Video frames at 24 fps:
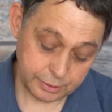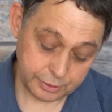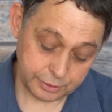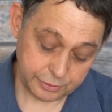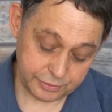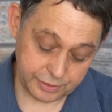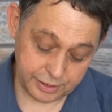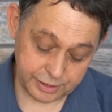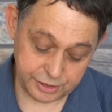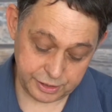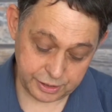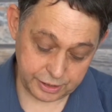
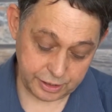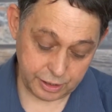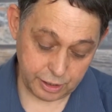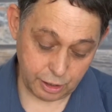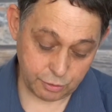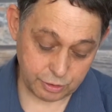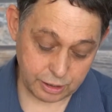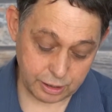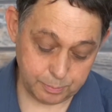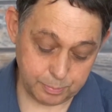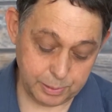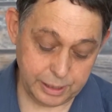Then you can
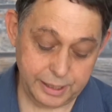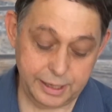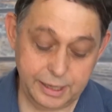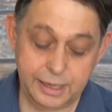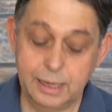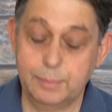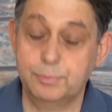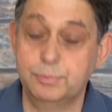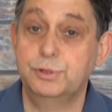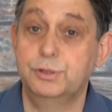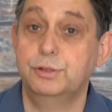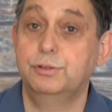go completely
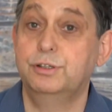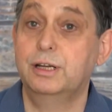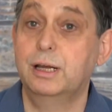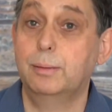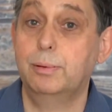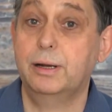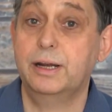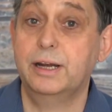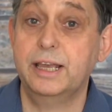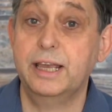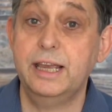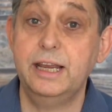up to,
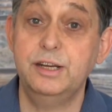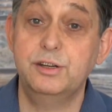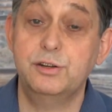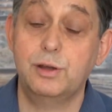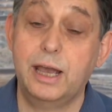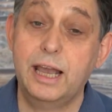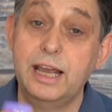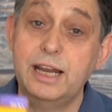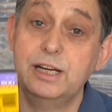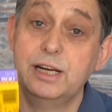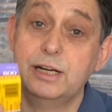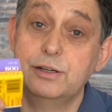double it again, to
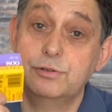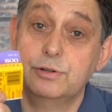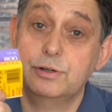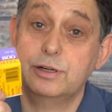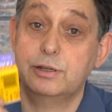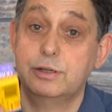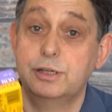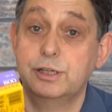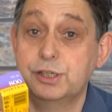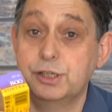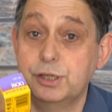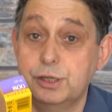800
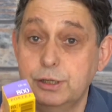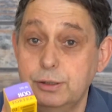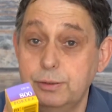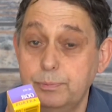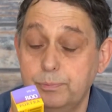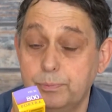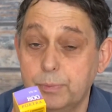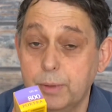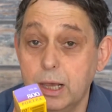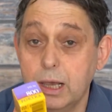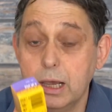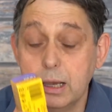ISO.
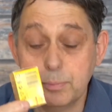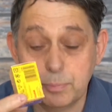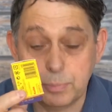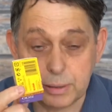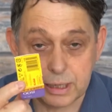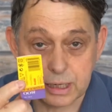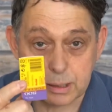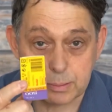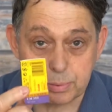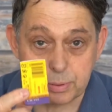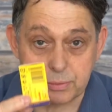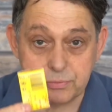
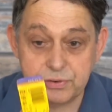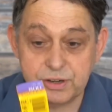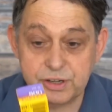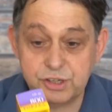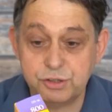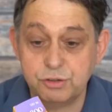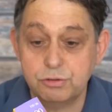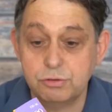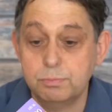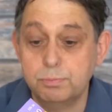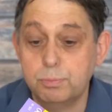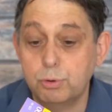Being a
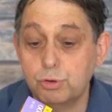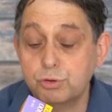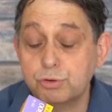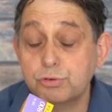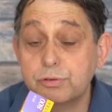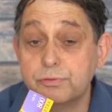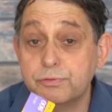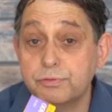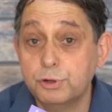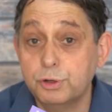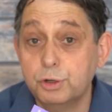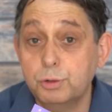professional
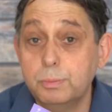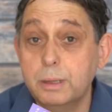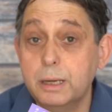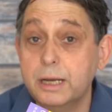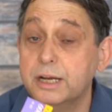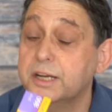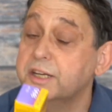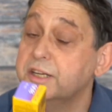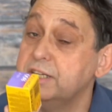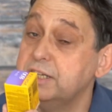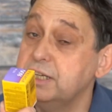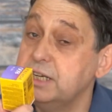portrait film
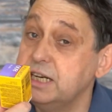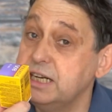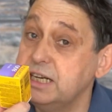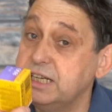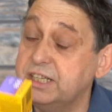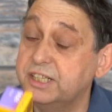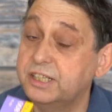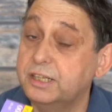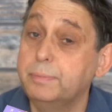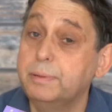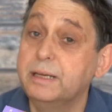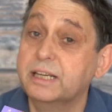
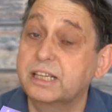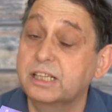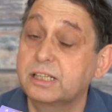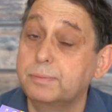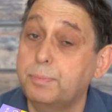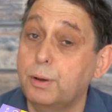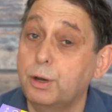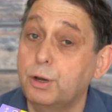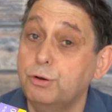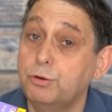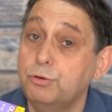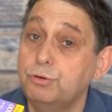needs to be
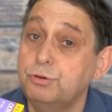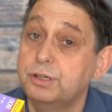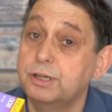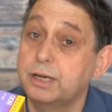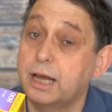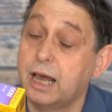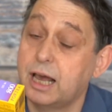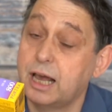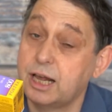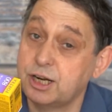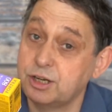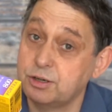exposed
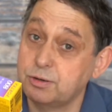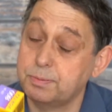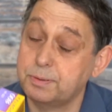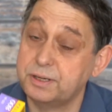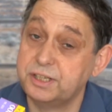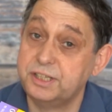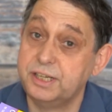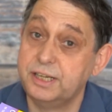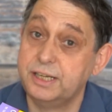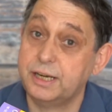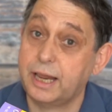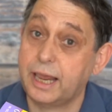
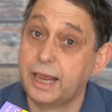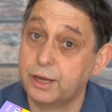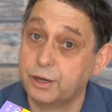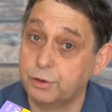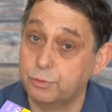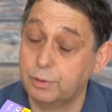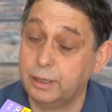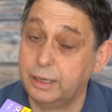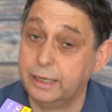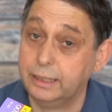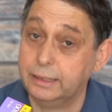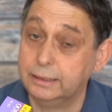100%
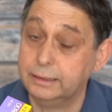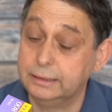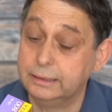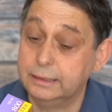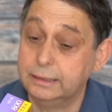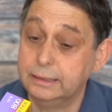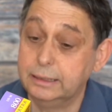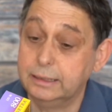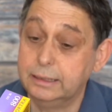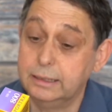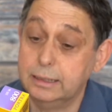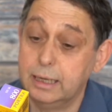accurately.
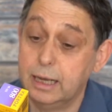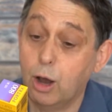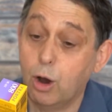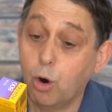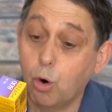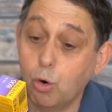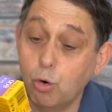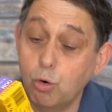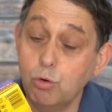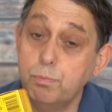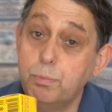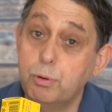
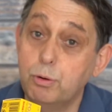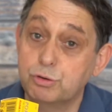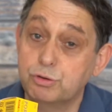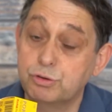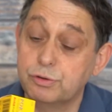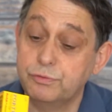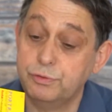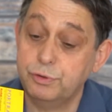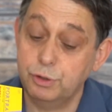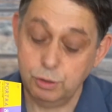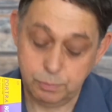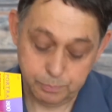All
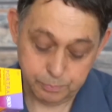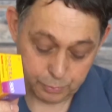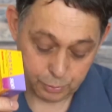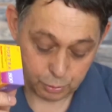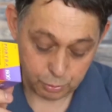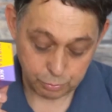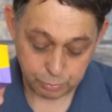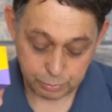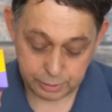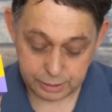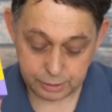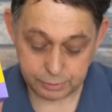portrait film,
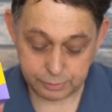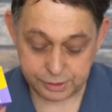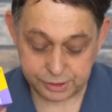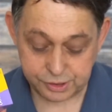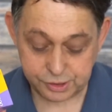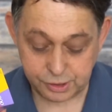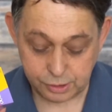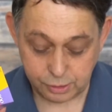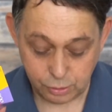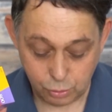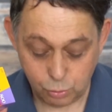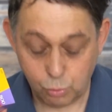whether
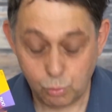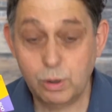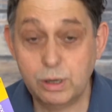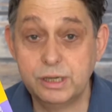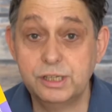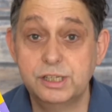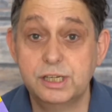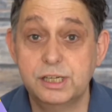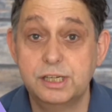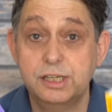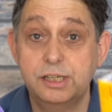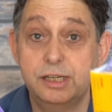it's
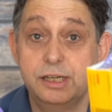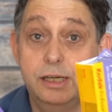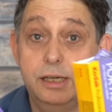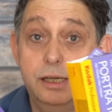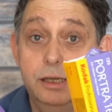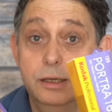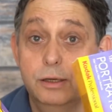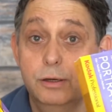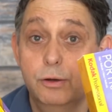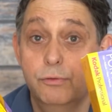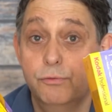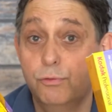160,
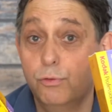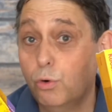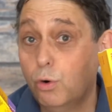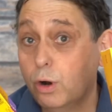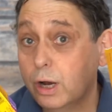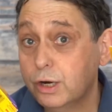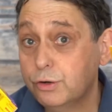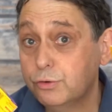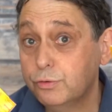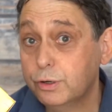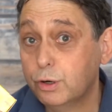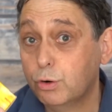
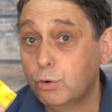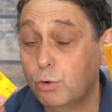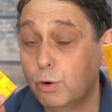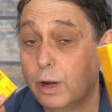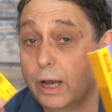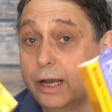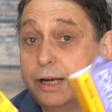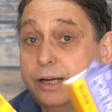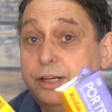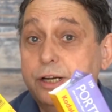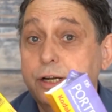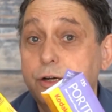400 or
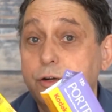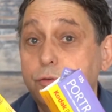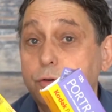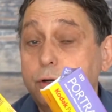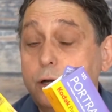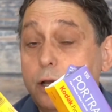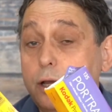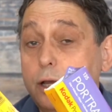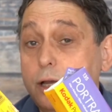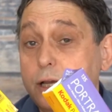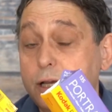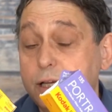800,
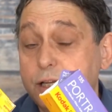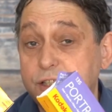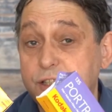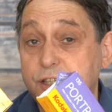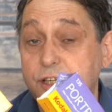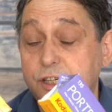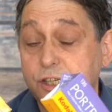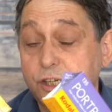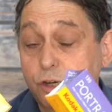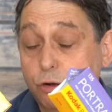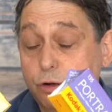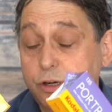is
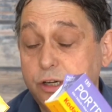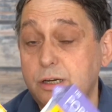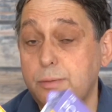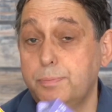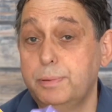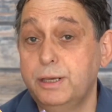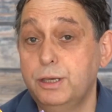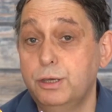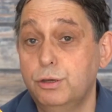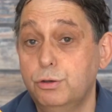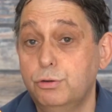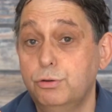designed to
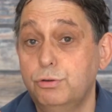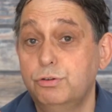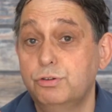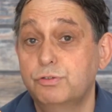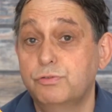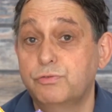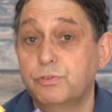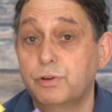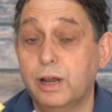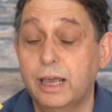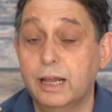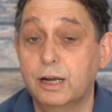be used
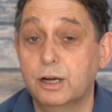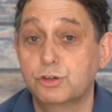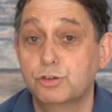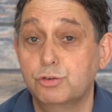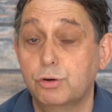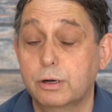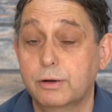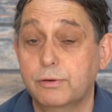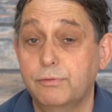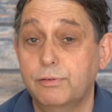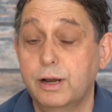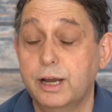for
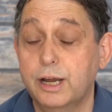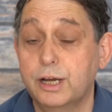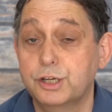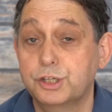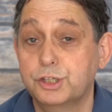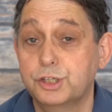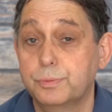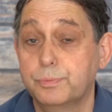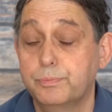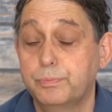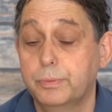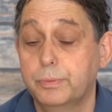electronic flash.